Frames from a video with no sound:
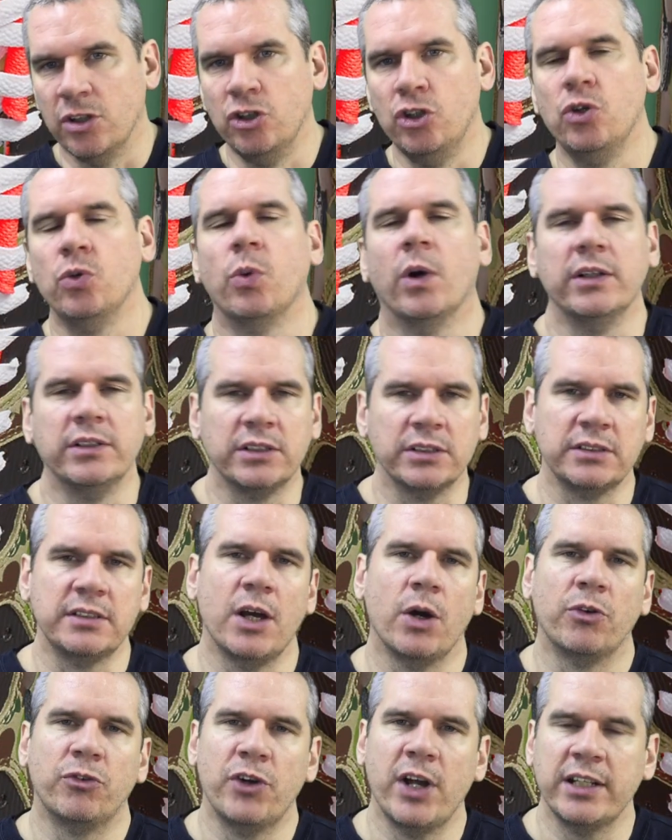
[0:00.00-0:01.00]
the new ones, it's
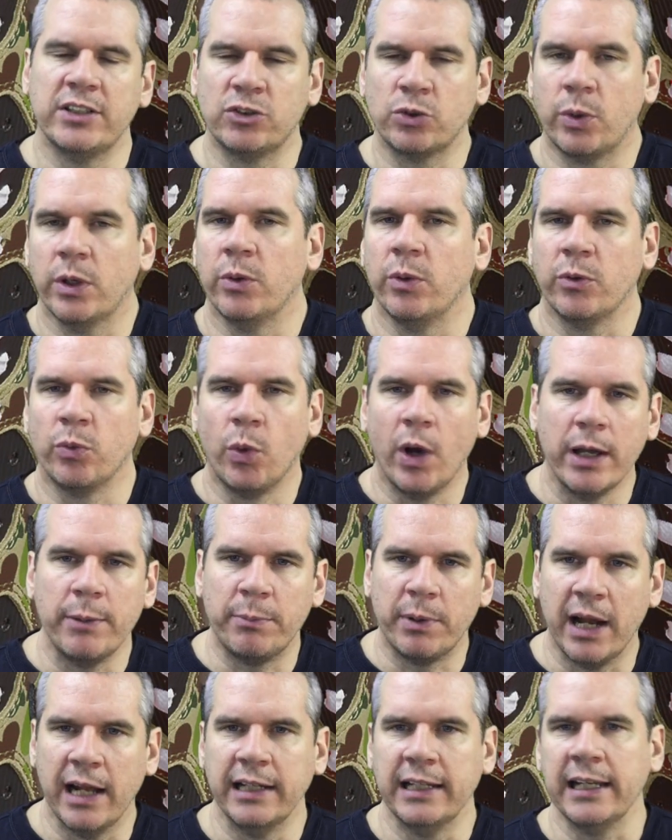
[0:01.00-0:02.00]
now a red square with white
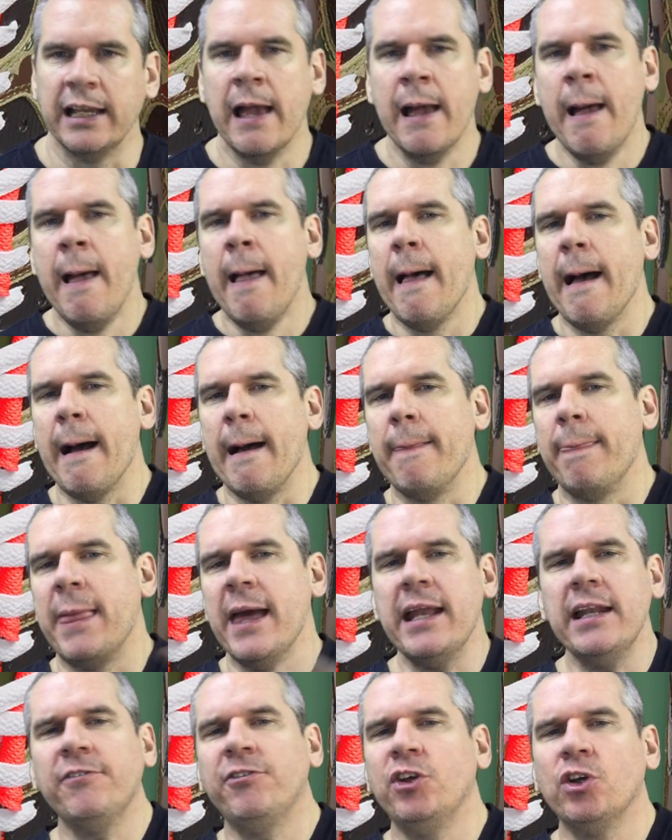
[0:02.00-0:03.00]
branding.
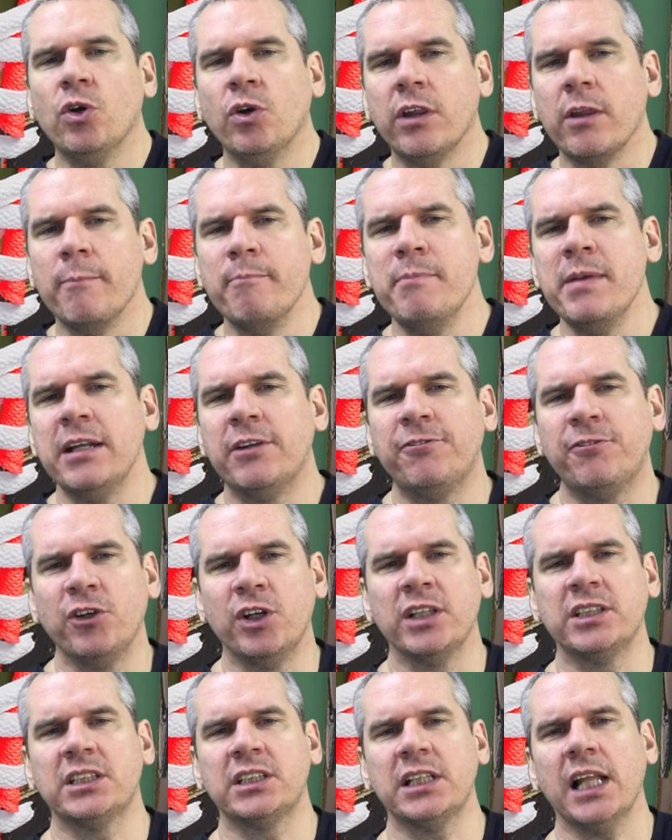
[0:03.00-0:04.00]
Then if you go to the midfoot,
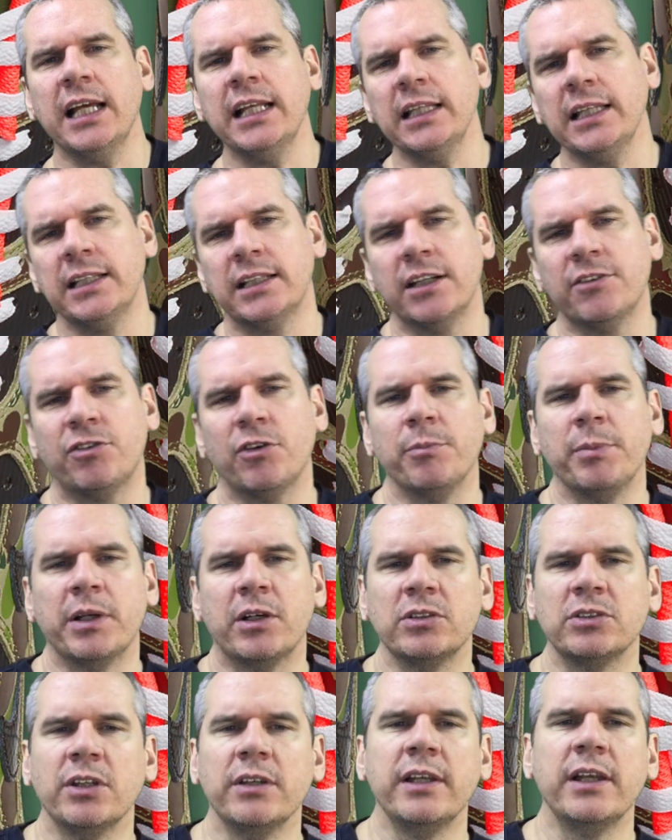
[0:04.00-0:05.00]
it's slightly different,
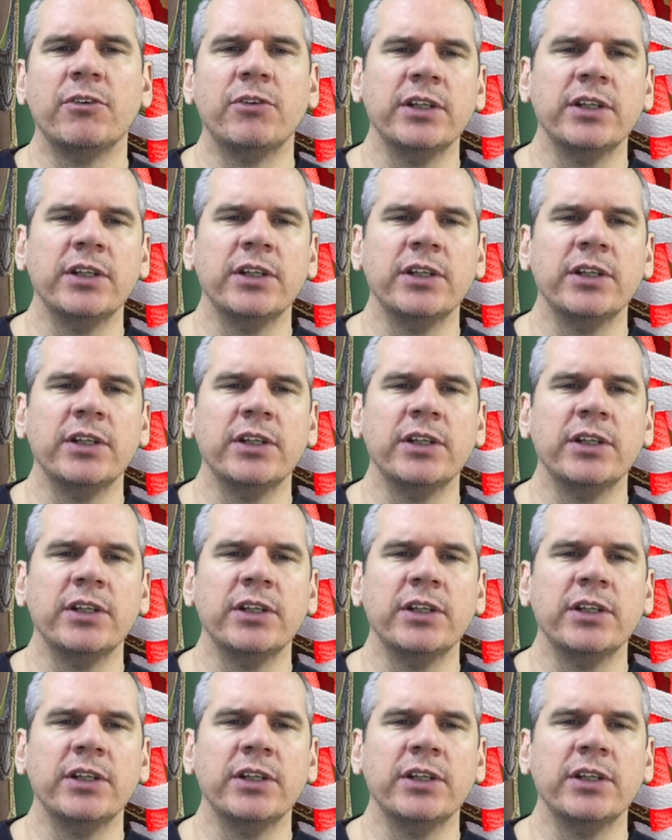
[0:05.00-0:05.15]
because on the